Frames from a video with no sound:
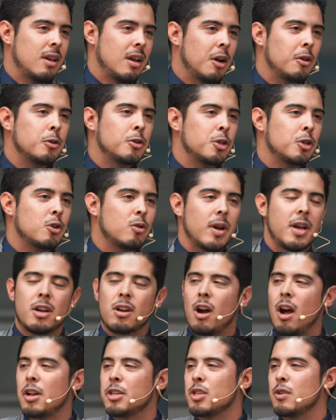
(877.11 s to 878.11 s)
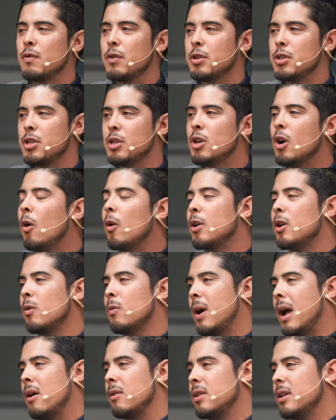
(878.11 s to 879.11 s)
And there's a great controversy going
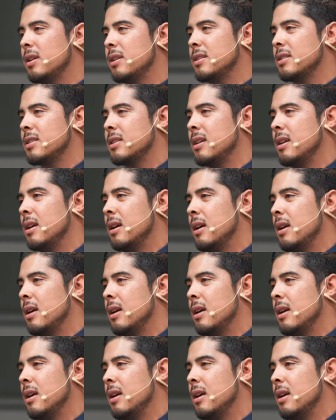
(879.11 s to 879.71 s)
around us